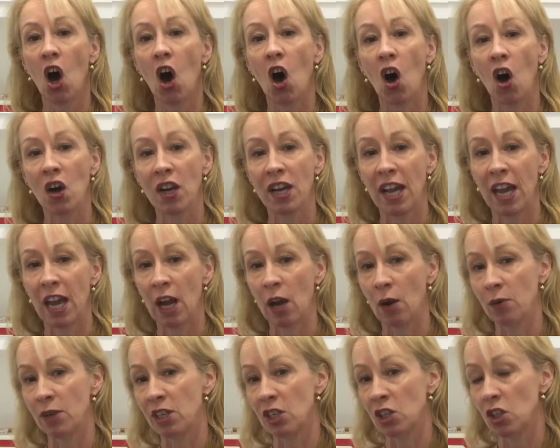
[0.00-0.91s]
on
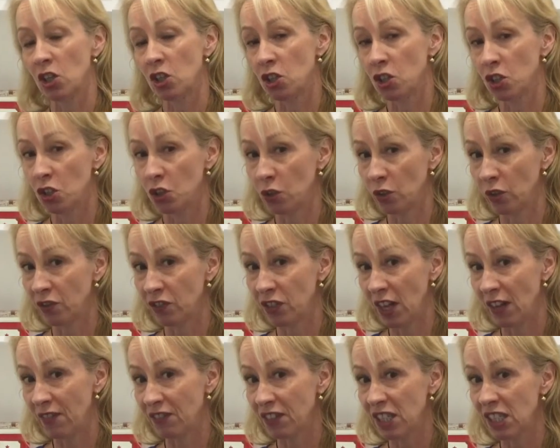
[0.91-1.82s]
how we should have
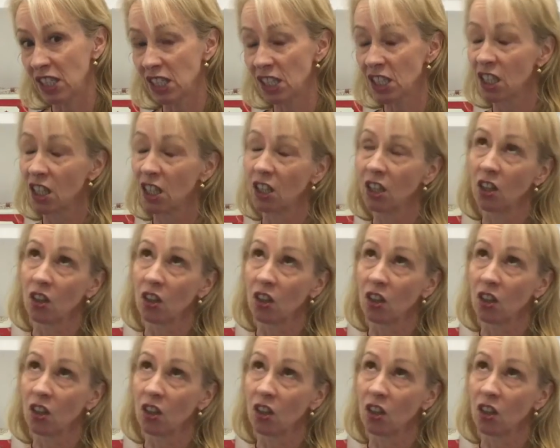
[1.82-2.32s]
done this,